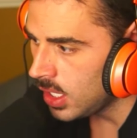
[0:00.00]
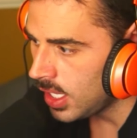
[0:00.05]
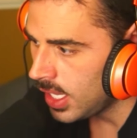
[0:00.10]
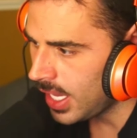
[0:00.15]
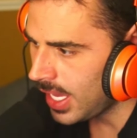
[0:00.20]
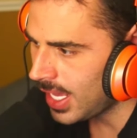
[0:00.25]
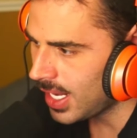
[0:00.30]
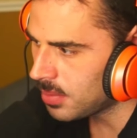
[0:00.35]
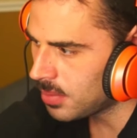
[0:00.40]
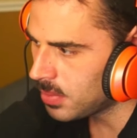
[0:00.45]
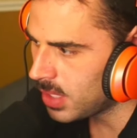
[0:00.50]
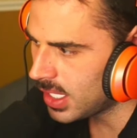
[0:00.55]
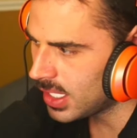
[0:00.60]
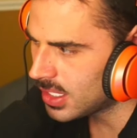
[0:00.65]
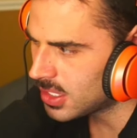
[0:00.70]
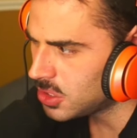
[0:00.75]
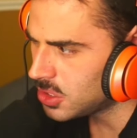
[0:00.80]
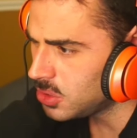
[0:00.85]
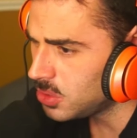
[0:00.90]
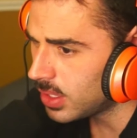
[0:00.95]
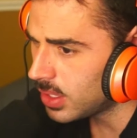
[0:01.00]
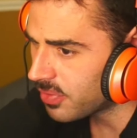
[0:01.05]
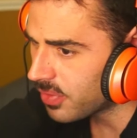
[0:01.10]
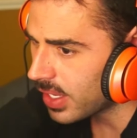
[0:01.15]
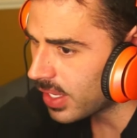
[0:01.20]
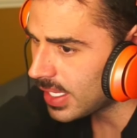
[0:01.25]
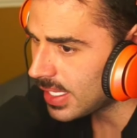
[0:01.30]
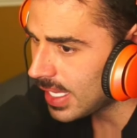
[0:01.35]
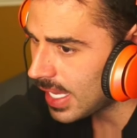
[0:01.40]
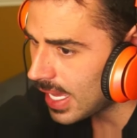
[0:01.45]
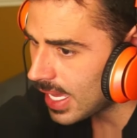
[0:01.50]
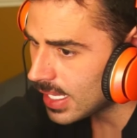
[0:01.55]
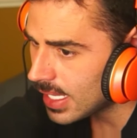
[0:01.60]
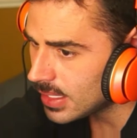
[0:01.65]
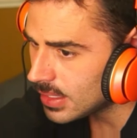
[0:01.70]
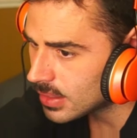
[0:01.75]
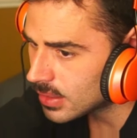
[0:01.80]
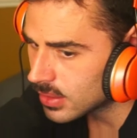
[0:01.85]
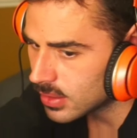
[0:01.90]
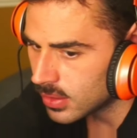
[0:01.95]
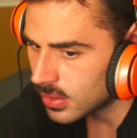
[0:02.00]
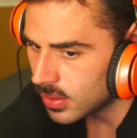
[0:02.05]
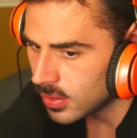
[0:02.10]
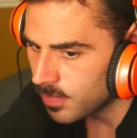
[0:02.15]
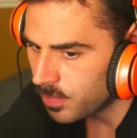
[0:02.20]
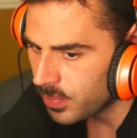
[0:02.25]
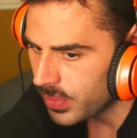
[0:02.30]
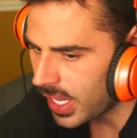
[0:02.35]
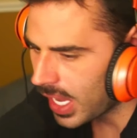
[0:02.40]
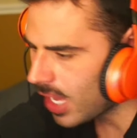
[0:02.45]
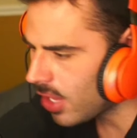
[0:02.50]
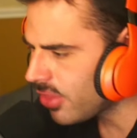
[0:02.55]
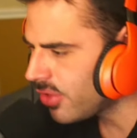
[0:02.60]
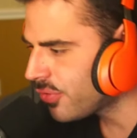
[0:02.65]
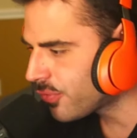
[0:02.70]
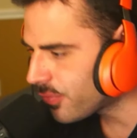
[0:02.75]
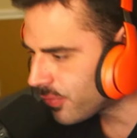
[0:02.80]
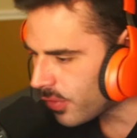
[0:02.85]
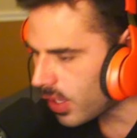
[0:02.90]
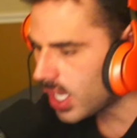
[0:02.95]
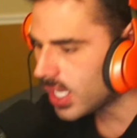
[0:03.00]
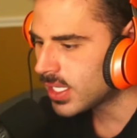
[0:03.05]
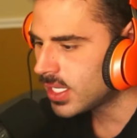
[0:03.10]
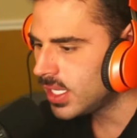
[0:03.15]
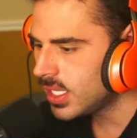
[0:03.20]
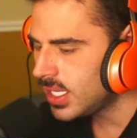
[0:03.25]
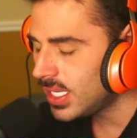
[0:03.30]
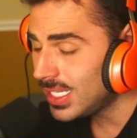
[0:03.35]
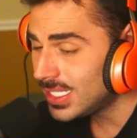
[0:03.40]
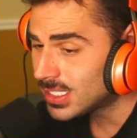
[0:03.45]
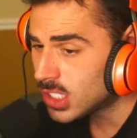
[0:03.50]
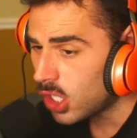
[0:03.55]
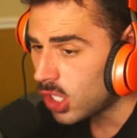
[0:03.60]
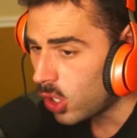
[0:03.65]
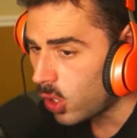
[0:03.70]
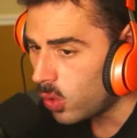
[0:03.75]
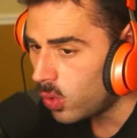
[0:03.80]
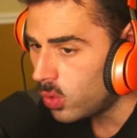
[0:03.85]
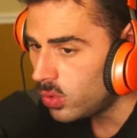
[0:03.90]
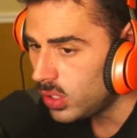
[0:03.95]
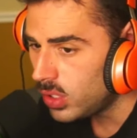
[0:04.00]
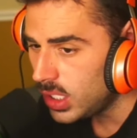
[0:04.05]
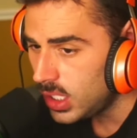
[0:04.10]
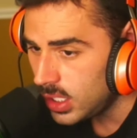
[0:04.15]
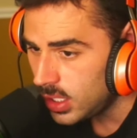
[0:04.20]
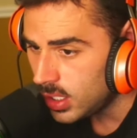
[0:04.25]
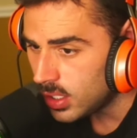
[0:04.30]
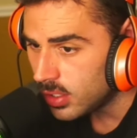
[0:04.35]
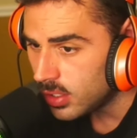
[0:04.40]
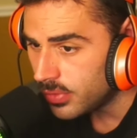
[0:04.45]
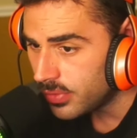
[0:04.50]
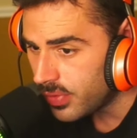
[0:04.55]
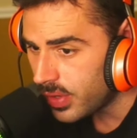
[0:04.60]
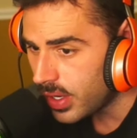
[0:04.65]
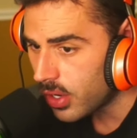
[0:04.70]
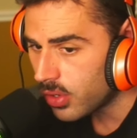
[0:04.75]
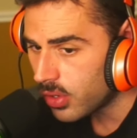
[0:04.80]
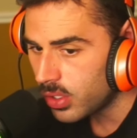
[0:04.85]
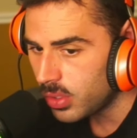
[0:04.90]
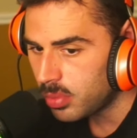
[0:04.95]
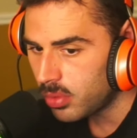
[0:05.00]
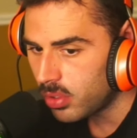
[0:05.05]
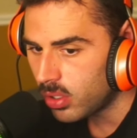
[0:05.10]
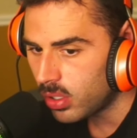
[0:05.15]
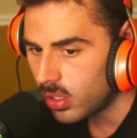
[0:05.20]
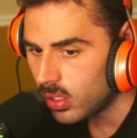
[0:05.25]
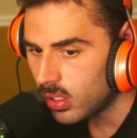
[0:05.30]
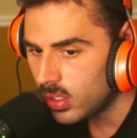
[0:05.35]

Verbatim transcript: And I'm like, dude, if I can't, how the fuck is the only variable